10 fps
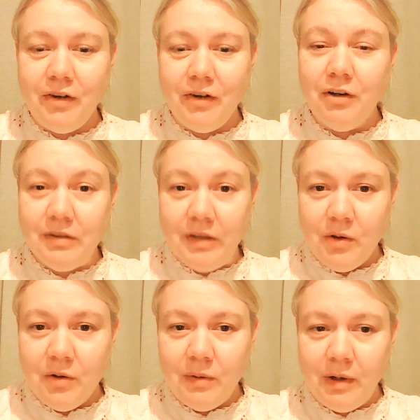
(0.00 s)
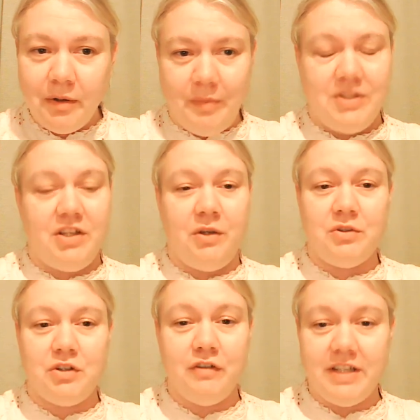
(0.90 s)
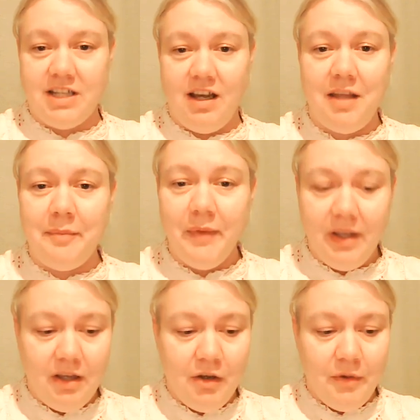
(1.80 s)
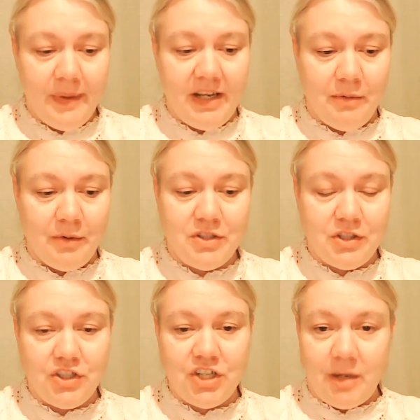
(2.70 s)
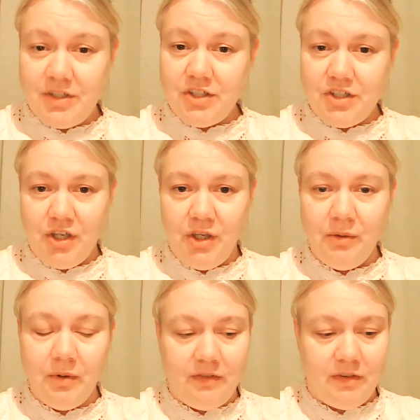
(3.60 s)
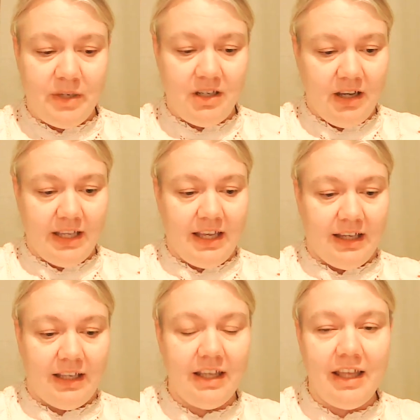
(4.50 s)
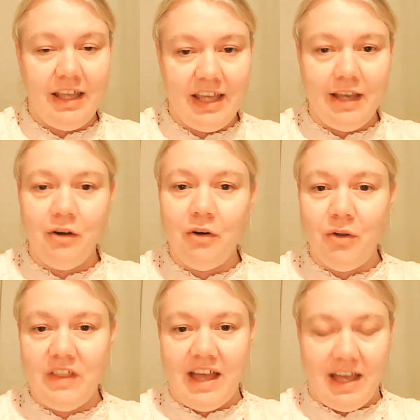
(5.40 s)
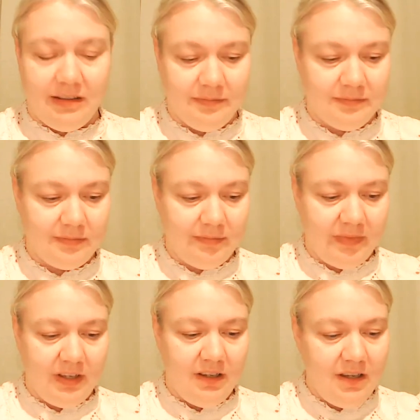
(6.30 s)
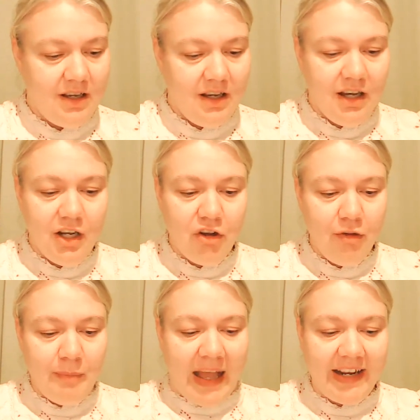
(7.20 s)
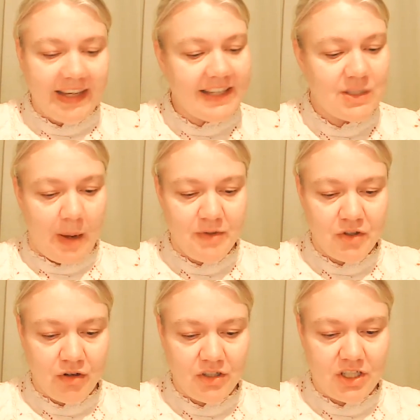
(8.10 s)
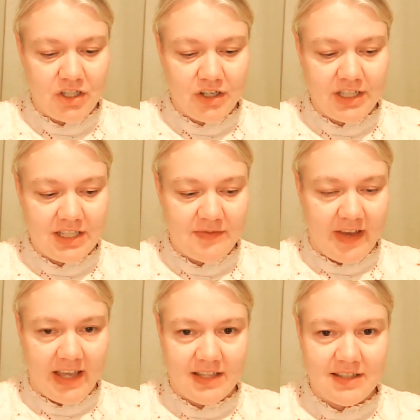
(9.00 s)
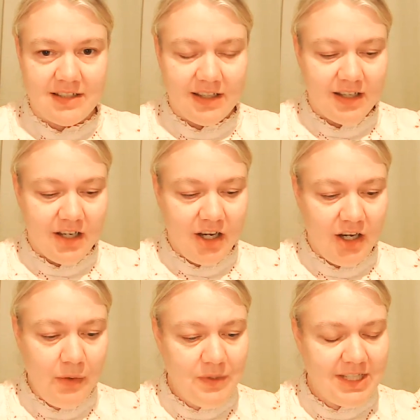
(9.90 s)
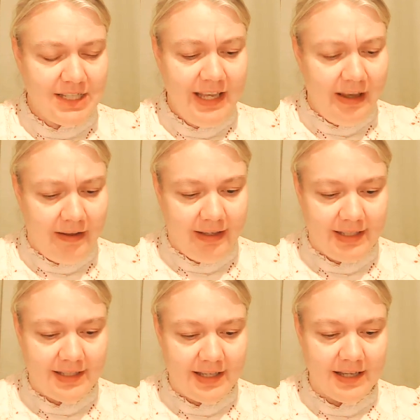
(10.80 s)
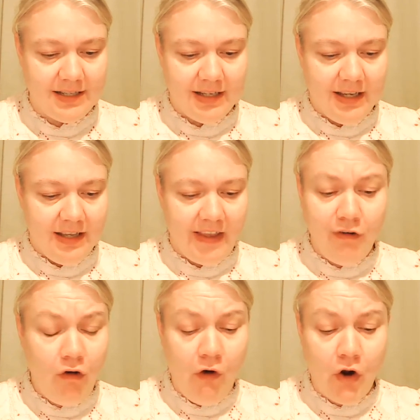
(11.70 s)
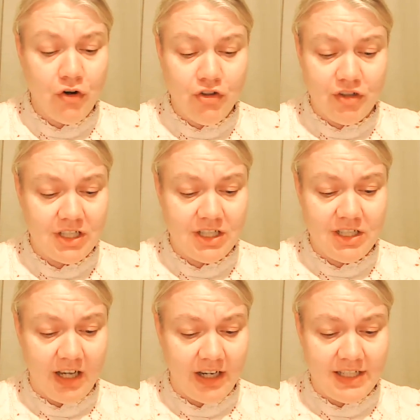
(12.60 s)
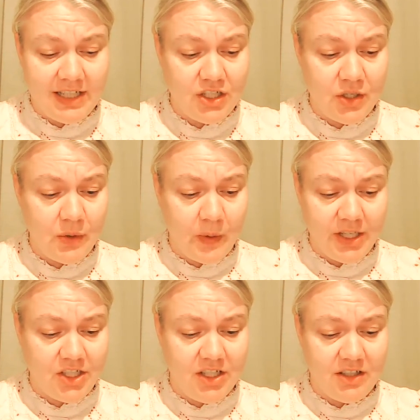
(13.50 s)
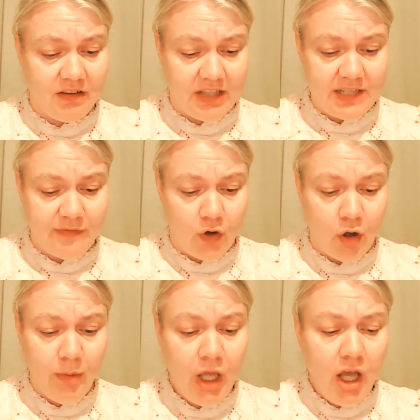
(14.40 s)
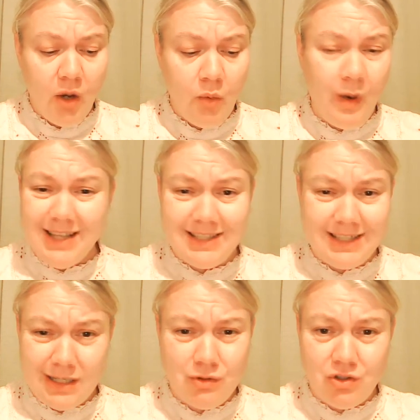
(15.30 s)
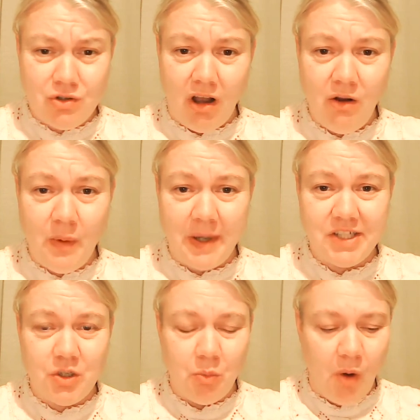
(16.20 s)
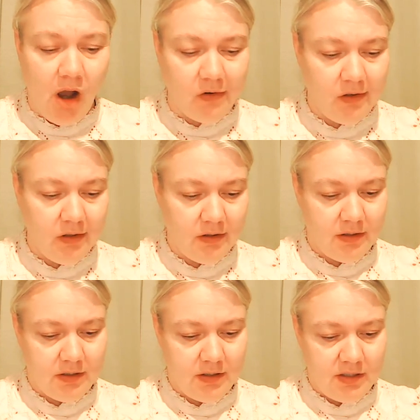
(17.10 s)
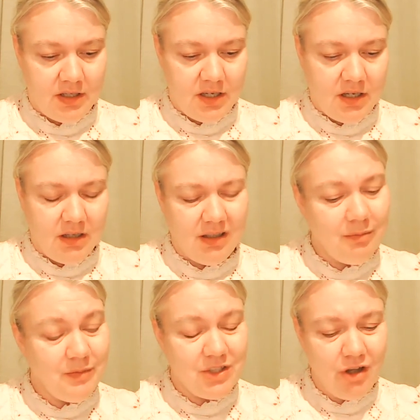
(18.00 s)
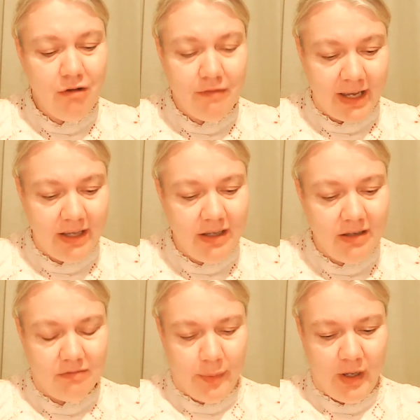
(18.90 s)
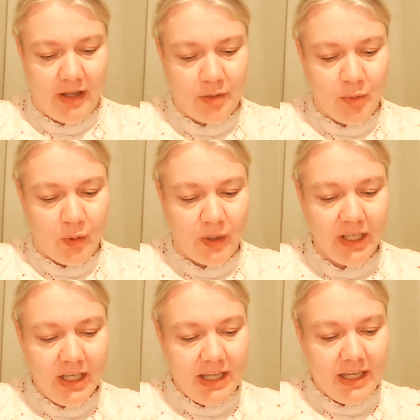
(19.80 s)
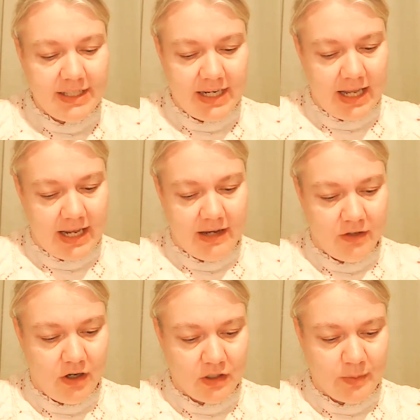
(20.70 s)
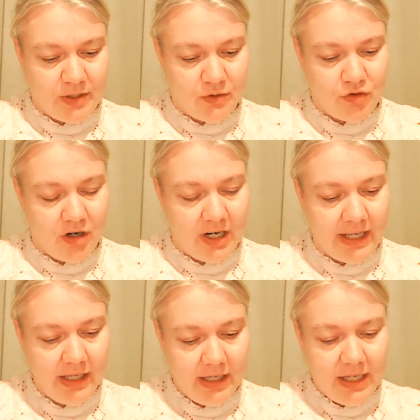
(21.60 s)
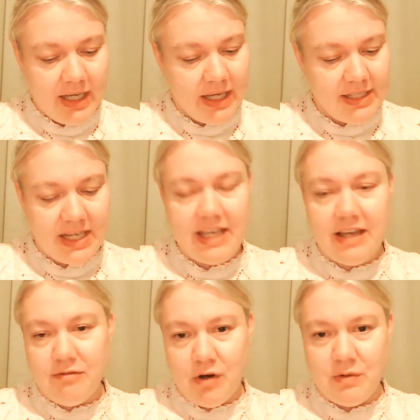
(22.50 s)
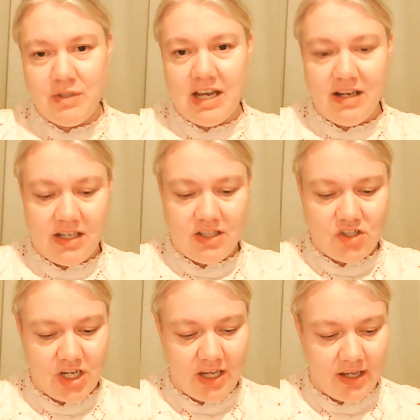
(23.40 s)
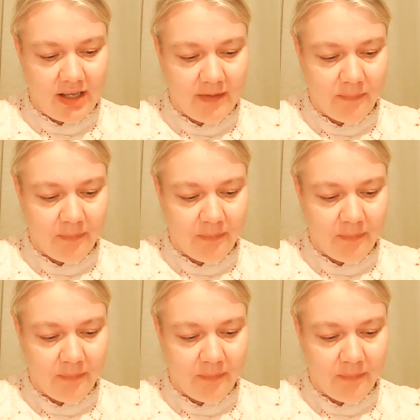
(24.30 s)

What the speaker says: 4. Welcome to story time. We're now on to chapter 2 of The Midnight Gang, Here or There. A look of panic swept across the doctor's face. Oh dear, he said. There are 192 questions on this form and we're still stuck on question 1. I'm sorry, replied the boy as he lay on the hospital trolley. A tear rolled down his cheek.